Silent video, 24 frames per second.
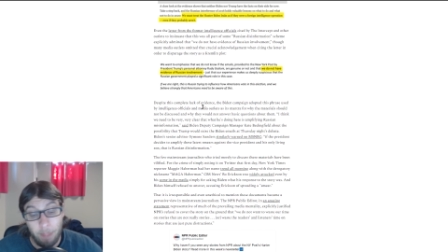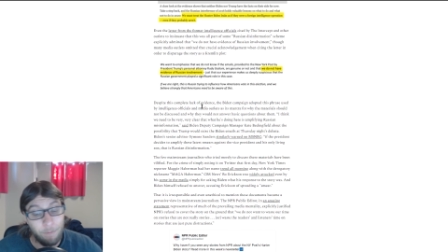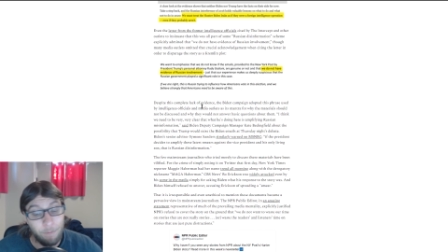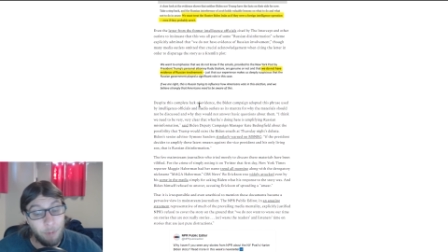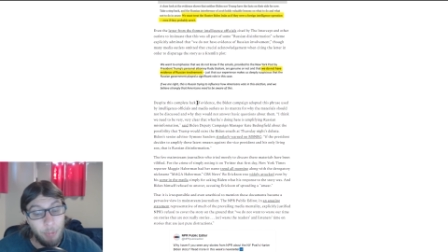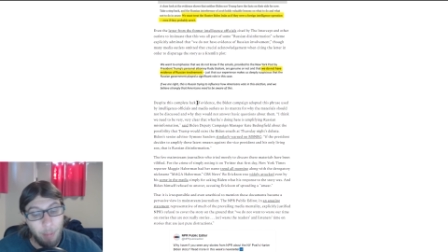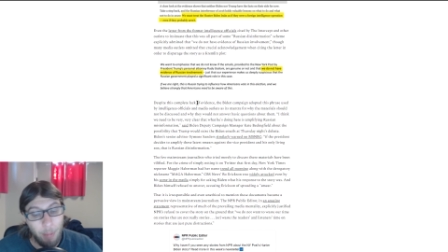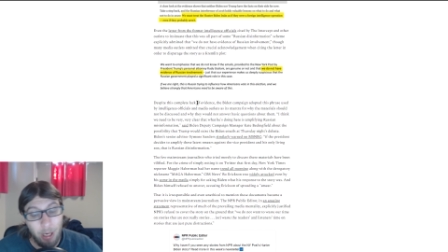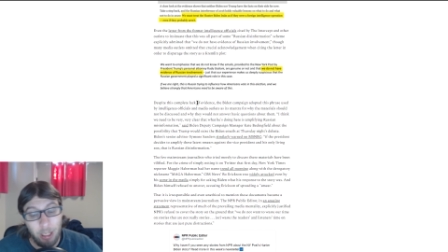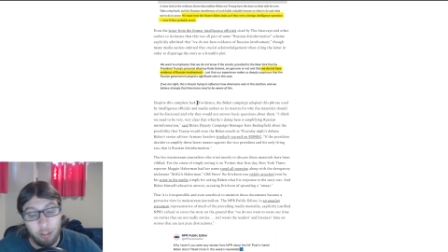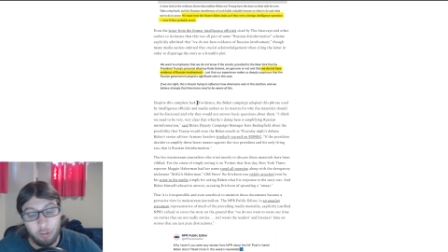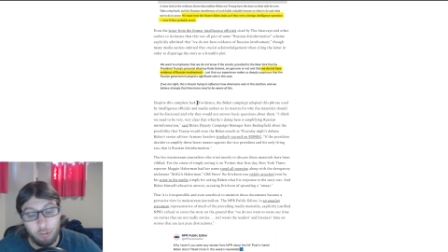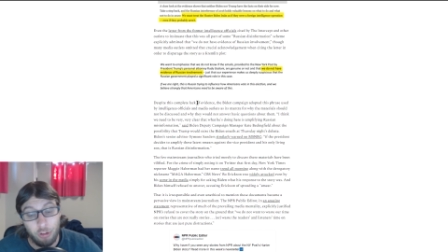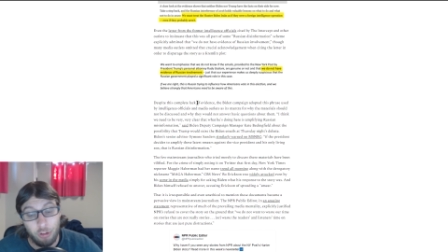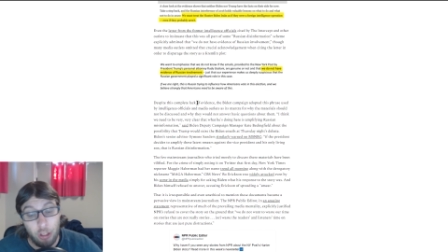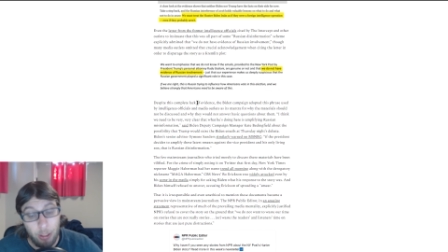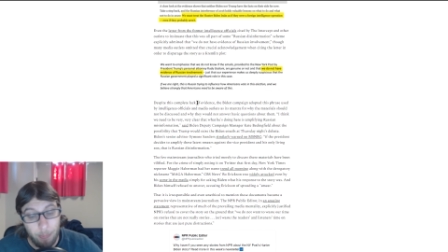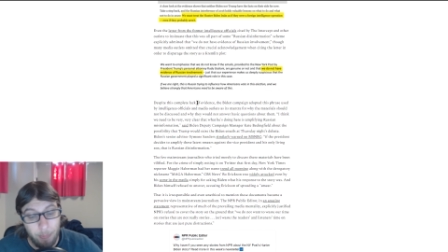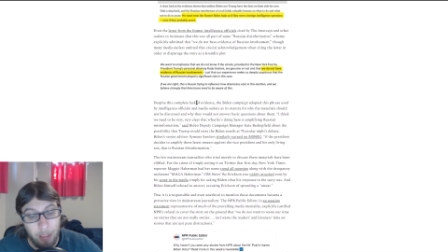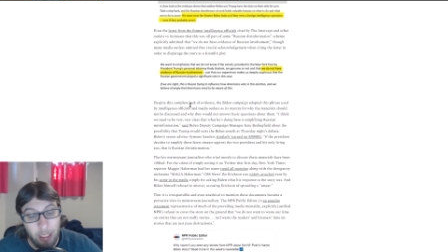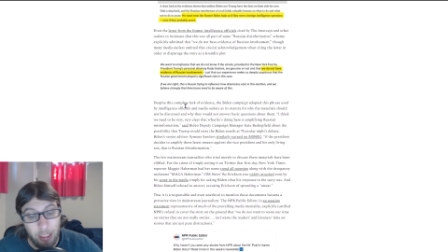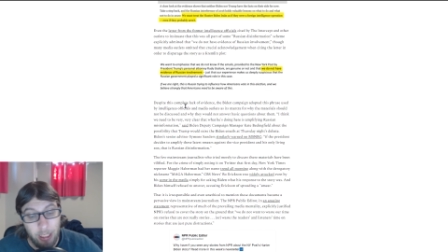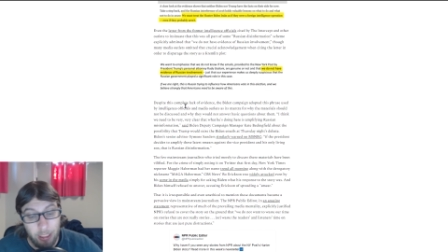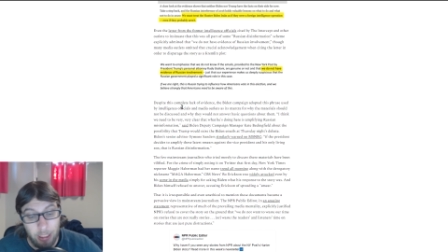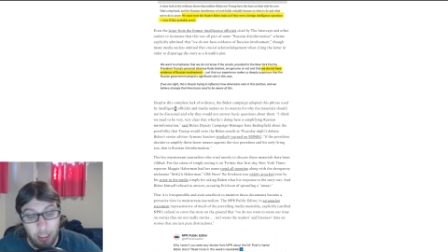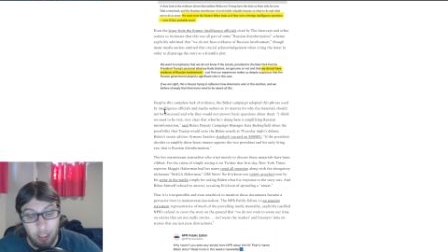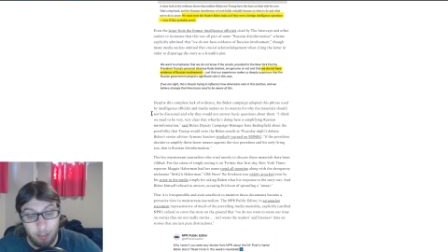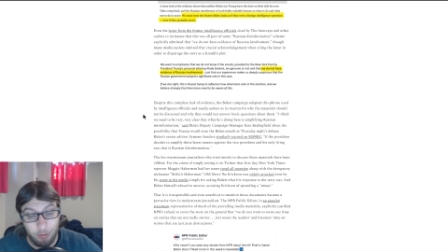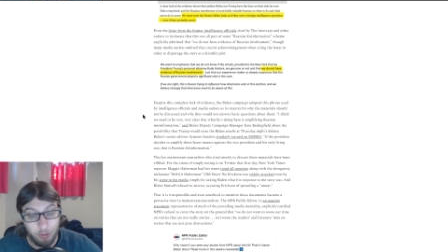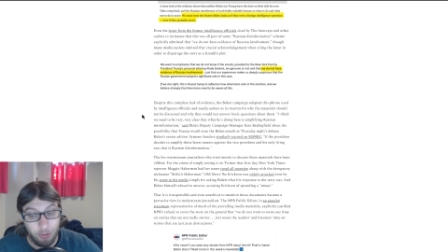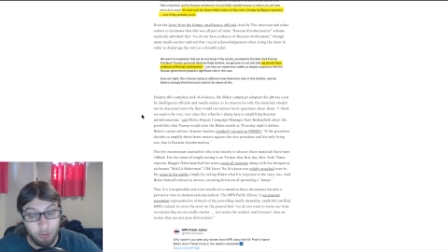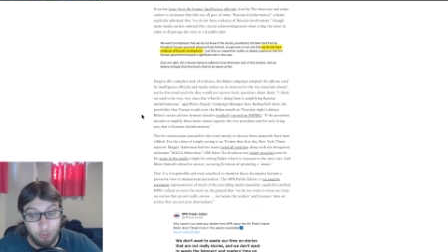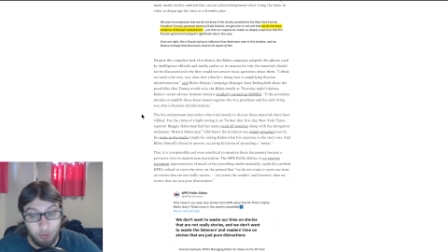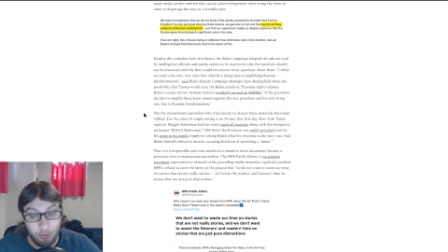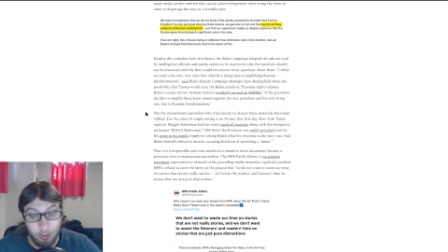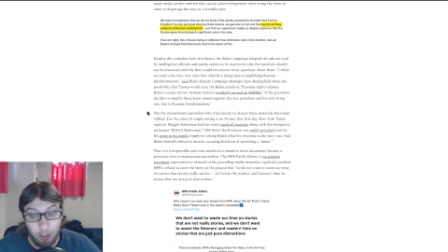from the mainstream media, I
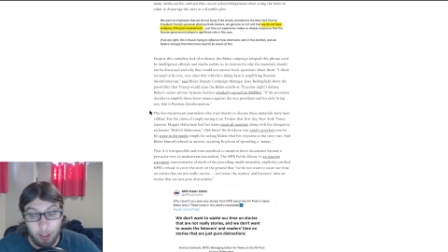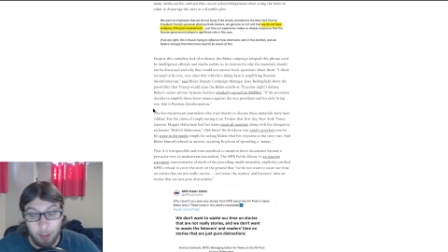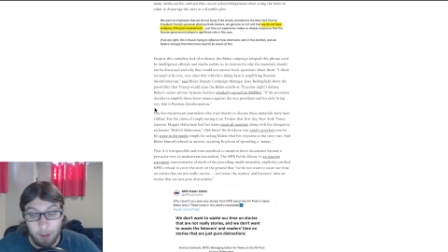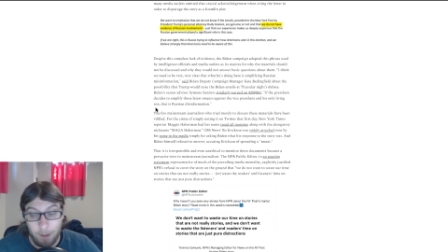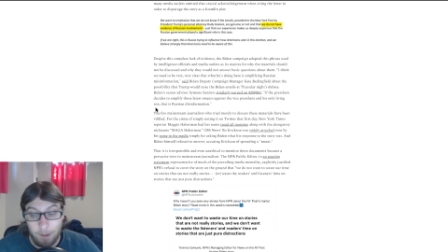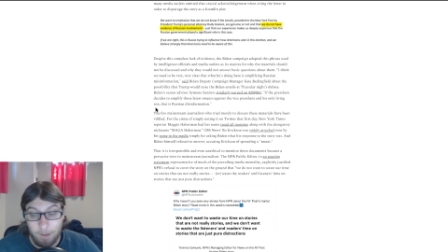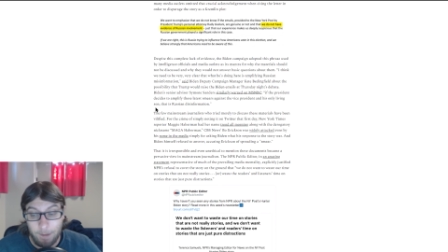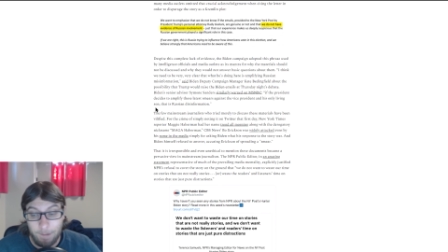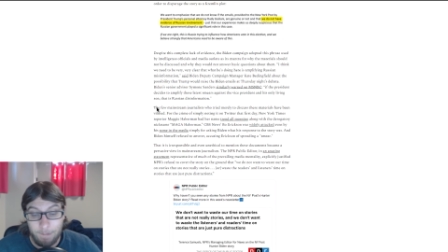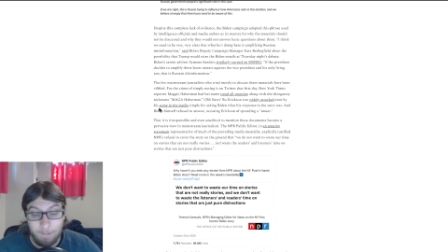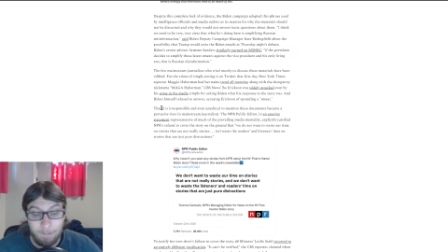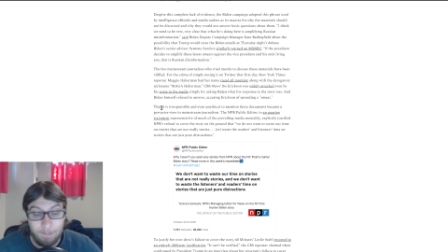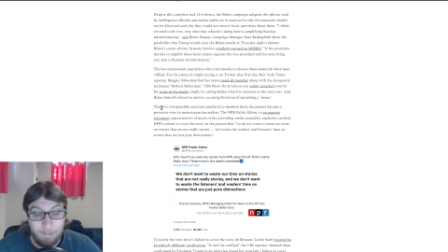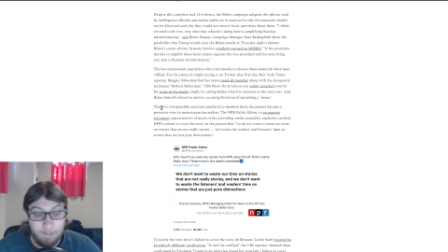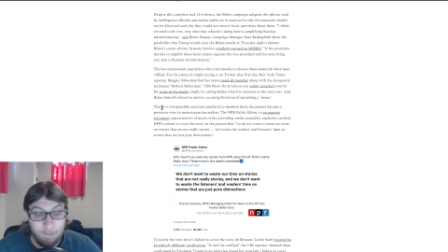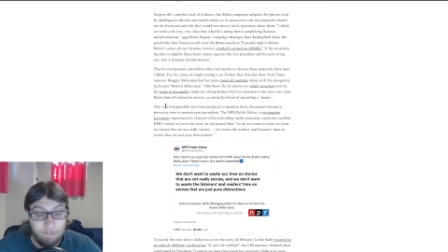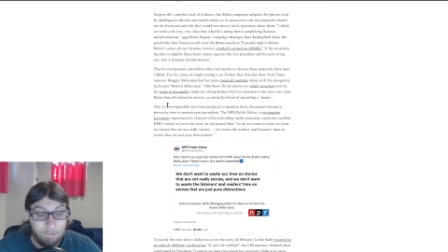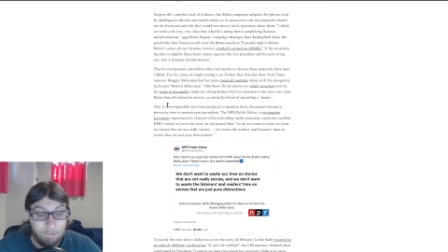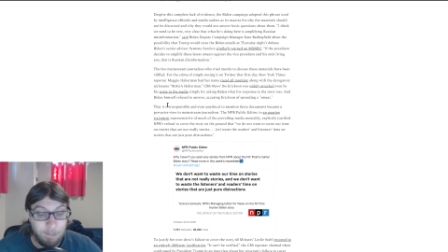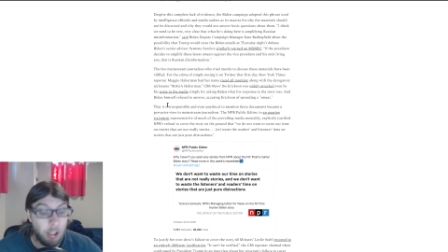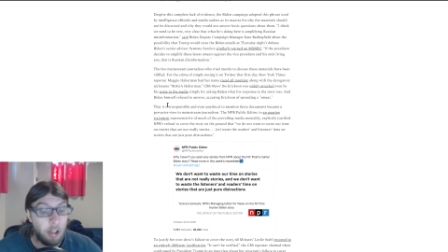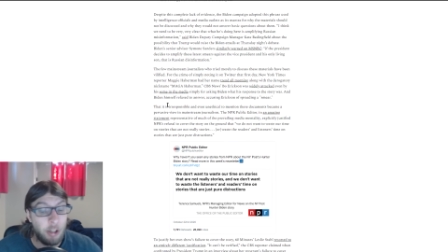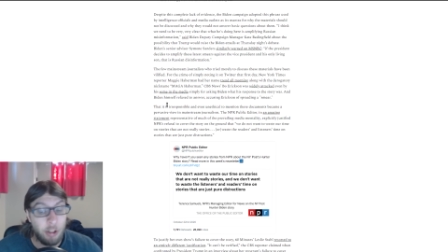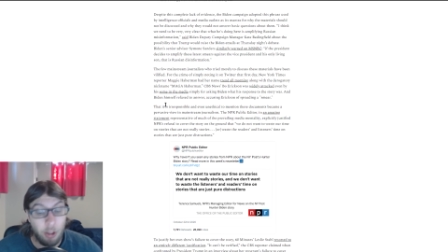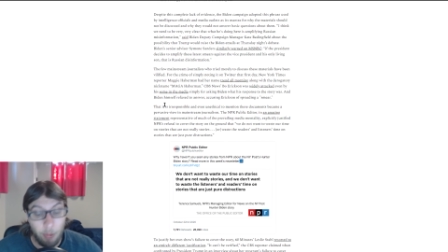should say. The